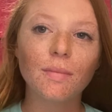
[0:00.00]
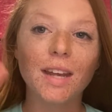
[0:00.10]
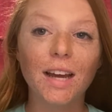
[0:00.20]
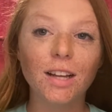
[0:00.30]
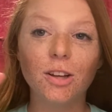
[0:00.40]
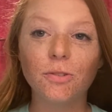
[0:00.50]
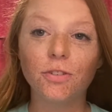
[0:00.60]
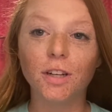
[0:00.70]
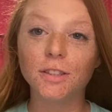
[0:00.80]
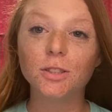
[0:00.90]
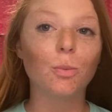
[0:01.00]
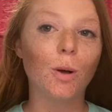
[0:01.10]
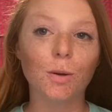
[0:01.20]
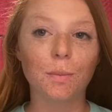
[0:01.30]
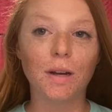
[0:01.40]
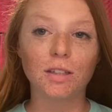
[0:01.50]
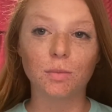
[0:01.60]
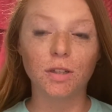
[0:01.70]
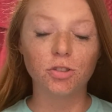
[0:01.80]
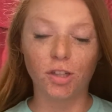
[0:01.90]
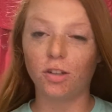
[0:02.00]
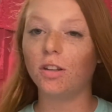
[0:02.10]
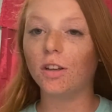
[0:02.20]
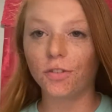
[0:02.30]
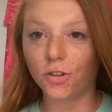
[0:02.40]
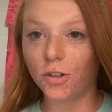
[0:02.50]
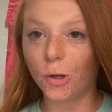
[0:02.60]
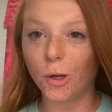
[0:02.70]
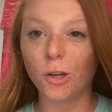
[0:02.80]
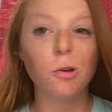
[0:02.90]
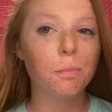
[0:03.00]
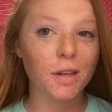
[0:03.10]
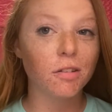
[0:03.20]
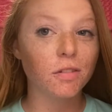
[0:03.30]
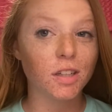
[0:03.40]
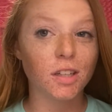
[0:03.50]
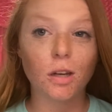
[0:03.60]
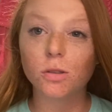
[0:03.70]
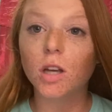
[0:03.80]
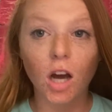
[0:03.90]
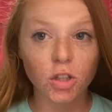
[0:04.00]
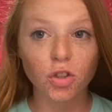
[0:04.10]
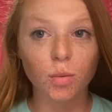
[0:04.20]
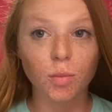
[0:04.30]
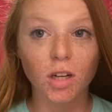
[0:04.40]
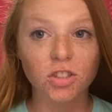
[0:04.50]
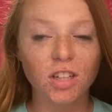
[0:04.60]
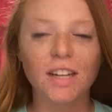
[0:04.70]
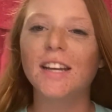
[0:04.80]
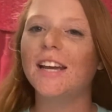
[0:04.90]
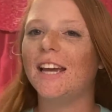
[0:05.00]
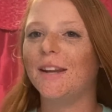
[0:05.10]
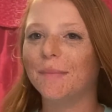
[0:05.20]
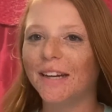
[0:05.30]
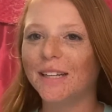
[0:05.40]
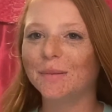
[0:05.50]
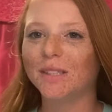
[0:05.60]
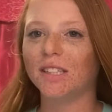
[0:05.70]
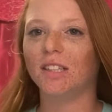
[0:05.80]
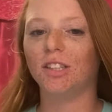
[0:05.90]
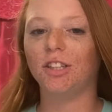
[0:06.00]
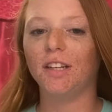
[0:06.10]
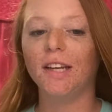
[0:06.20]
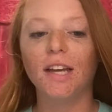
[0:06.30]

Hello friends, welcome back to my channel. If you're new here, bienvenidos, hajimemashite, and my name is Hillary.